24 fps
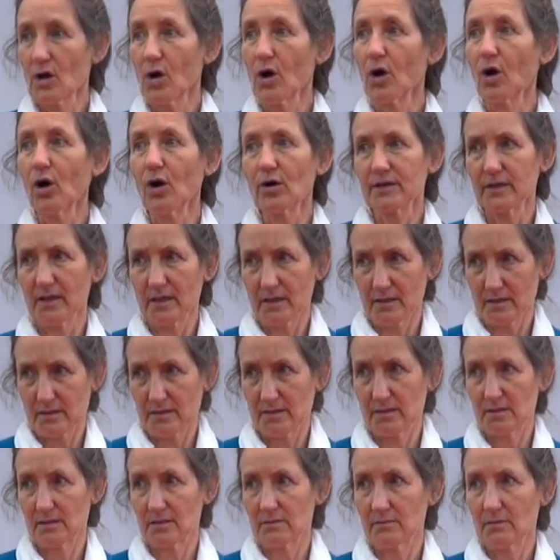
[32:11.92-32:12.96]
Oh
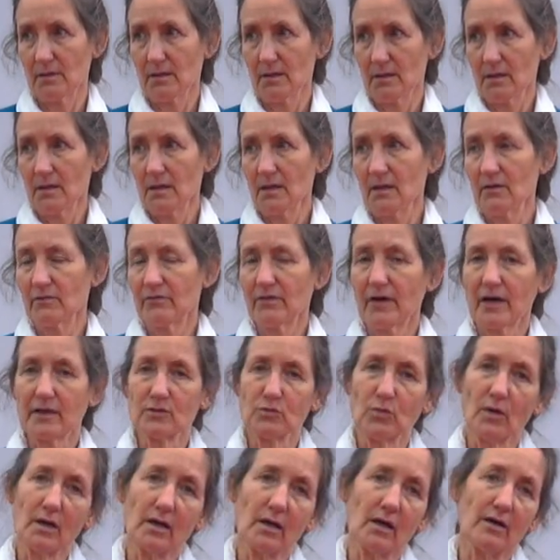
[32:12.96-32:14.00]
yes. In
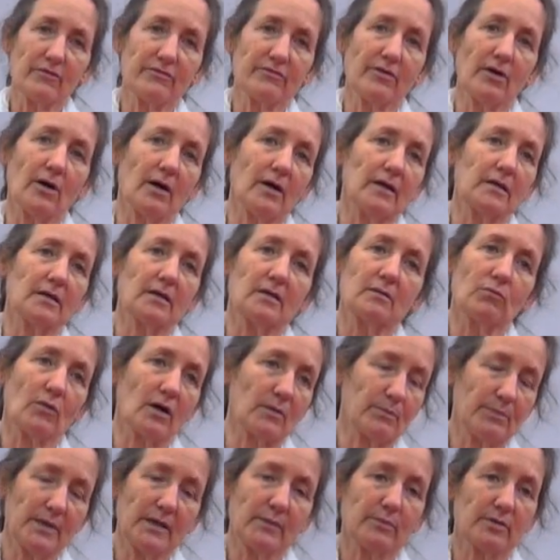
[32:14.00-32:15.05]
fact, what I find and
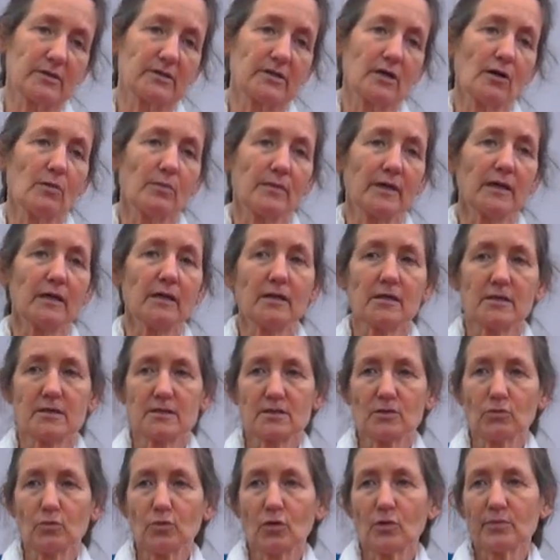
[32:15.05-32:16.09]
what people tell me is
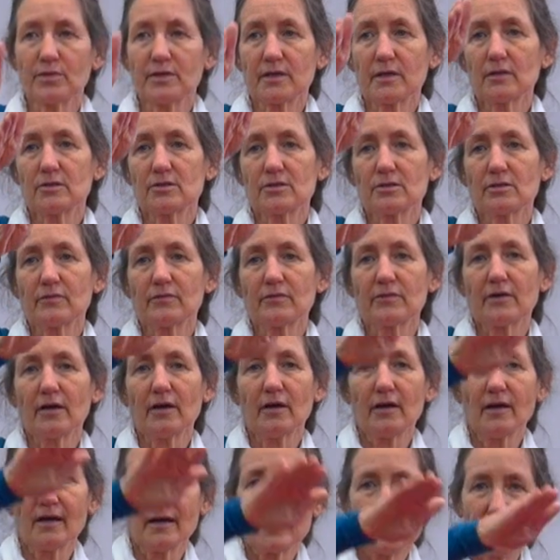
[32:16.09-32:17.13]
the warmth can sort of go
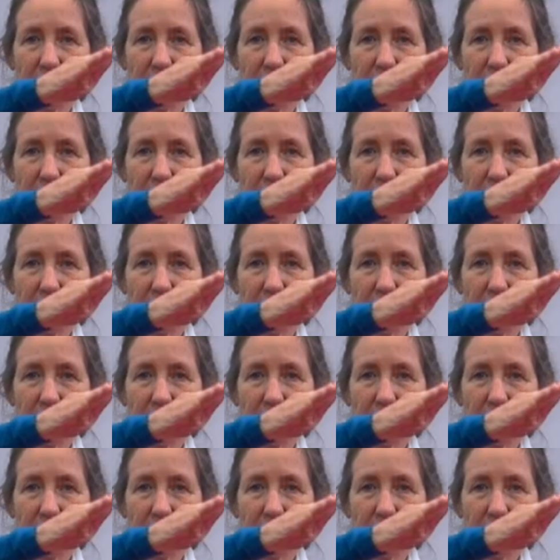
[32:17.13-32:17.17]
like